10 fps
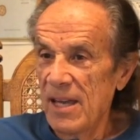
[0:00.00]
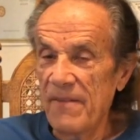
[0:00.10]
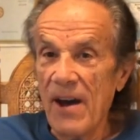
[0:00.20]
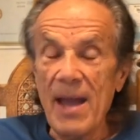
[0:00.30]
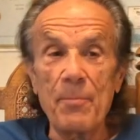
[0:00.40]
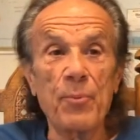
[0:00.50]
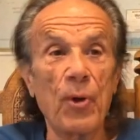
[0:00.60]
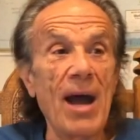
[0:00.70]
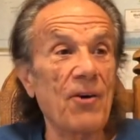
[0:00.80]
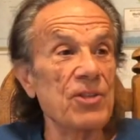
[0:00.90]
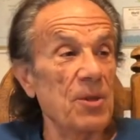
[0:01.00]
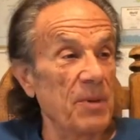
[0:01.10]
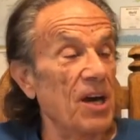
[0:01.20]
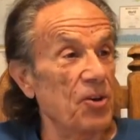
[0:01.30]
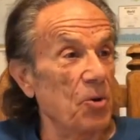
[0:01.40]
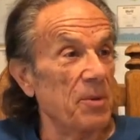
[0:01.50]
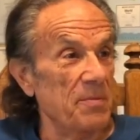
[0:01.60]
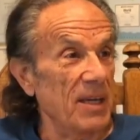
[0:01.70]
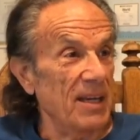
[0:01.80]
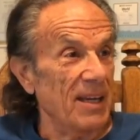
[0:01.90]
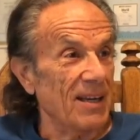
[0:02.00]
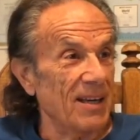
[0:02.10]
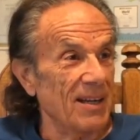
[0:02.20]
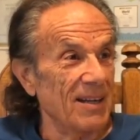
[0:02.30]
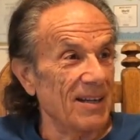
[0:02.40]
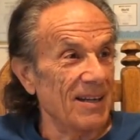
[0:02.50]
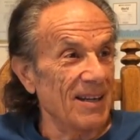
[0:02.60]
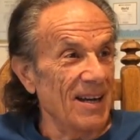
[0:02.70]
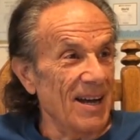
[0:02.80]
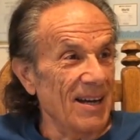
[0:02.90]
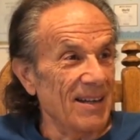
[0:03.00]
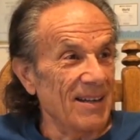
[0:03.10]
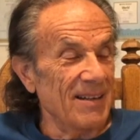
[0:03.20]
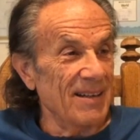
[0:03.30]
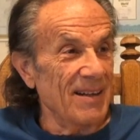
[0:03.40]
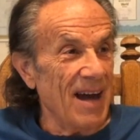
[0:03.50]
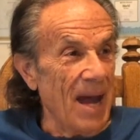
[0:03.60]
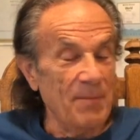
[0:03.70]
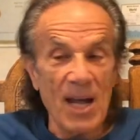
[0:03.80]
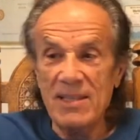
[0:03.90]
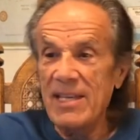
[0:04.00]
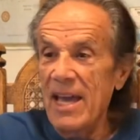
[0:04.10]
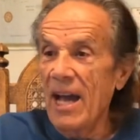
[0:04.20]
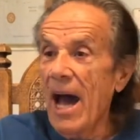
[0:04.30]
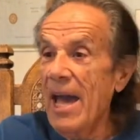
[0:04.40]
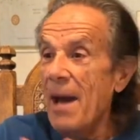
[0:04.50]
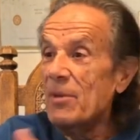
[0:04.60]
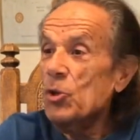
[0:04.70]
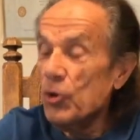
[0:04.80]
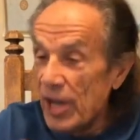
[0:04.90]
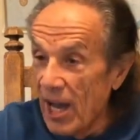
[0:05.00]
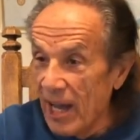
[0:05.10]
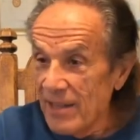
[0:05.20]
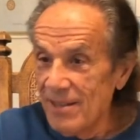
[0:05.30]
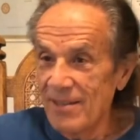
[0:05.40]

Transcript: If I'm proud to be a human being, I'm not saying I am and you're not.